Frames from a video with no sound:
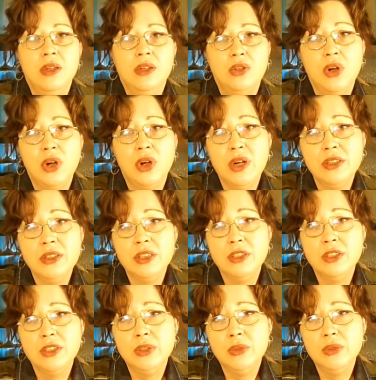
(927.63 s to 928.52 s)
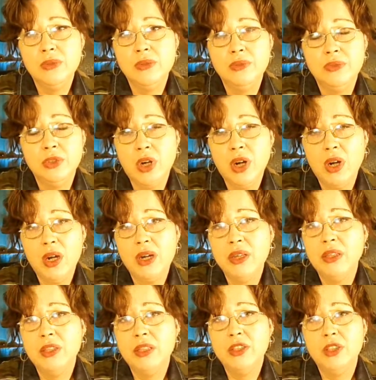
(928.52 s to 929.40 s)
trials that you've
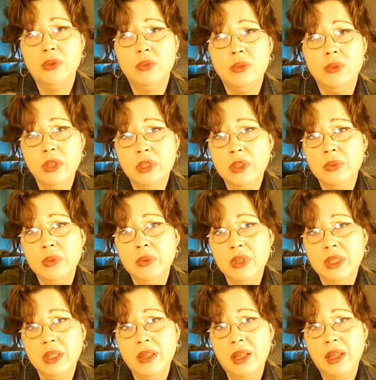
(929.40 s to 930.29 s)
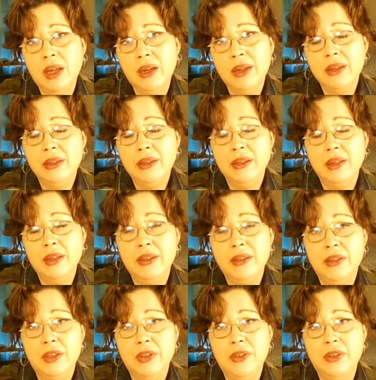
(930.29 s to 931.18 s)
tried that you really like,
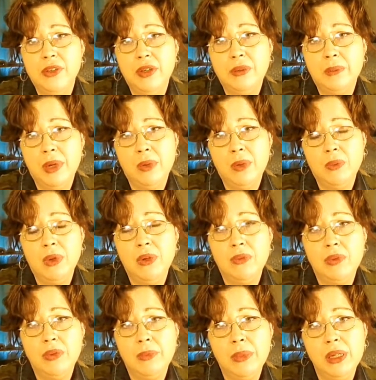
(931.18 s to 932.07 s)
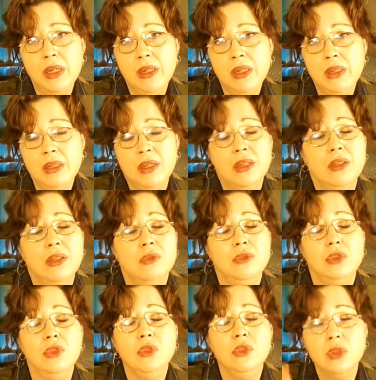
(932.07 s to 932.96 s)
that you think may work for me. I
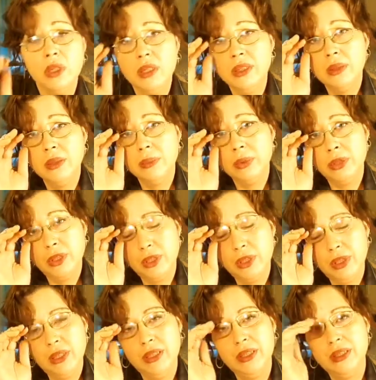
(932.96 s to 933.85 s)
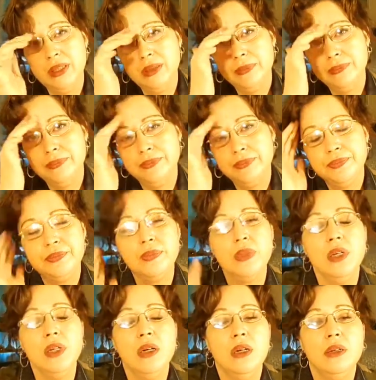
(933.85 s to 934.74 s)
would greatly appreciate it.
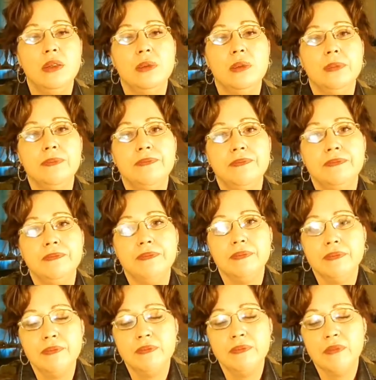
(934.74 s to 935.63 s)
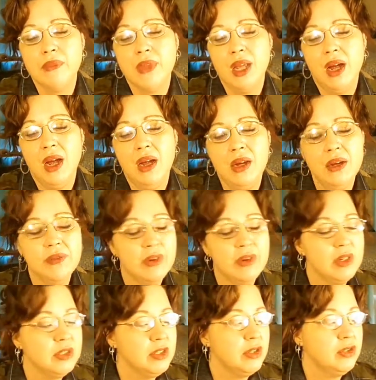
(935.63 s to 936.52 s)
I have
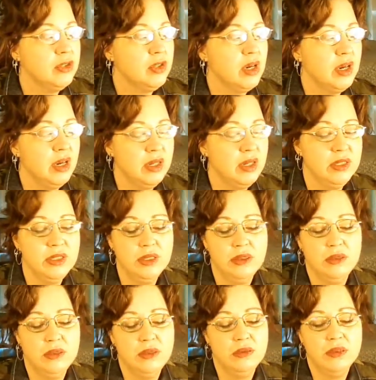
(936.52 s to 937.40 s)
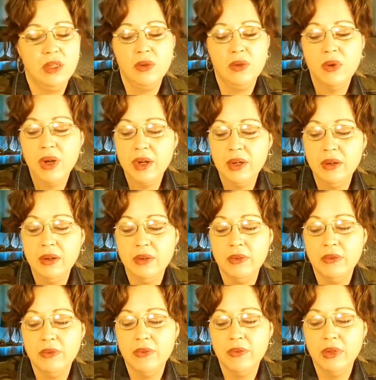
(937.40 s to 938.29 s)
also tried, I just don't
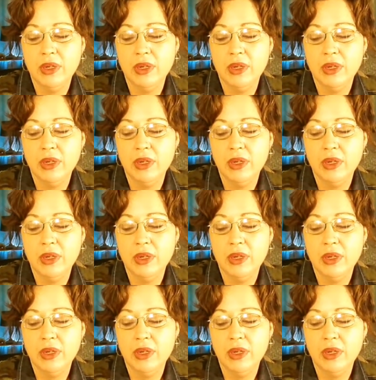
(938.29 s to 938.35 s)
have